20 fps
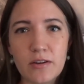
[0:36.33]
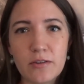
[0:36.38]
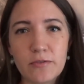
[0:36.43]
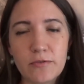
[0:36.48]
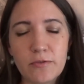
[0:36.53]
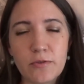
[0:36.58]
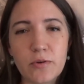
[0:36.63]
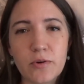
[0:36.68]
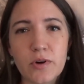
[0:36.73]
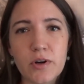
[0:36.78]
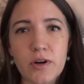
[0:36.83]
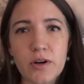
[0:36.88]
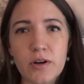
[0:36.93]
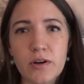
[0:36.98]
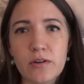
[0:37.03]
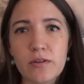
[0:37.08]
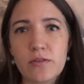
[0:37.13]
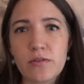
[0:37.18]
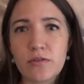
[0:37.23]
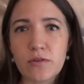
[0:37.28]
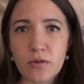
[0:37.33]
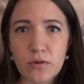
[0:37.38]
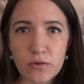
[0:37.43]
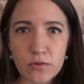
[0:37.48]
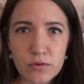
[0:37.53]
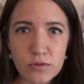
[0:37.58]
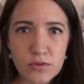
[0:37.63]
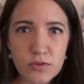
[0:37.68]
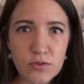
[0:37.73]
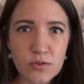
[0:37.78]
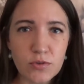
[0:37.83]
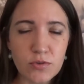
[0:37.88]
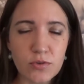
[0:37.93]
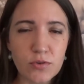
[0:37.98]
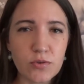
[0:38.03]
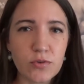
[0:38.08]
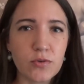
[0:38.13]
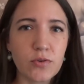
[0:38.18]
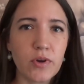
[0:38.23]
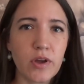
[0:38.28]
for those
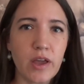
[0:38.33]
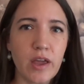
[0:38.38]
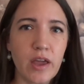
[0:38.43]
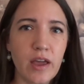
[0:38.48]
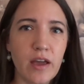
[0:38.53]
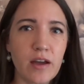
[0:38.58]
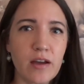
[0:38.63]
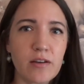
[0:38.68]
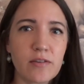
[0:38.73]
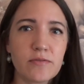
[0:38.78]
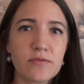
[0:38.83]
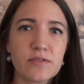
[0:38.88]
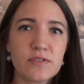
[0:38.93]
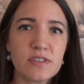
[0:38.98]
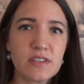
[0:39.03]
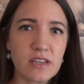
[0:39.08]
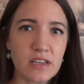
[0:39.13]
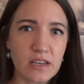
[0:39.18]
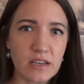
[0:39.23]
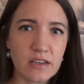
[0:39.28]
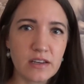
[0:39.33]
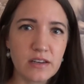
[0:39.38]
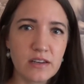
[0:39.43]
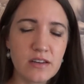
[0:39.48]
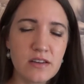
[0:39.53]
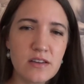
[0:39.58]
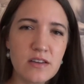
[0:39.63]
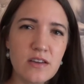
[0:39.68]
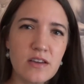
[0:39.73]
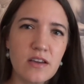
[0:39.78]
who have seen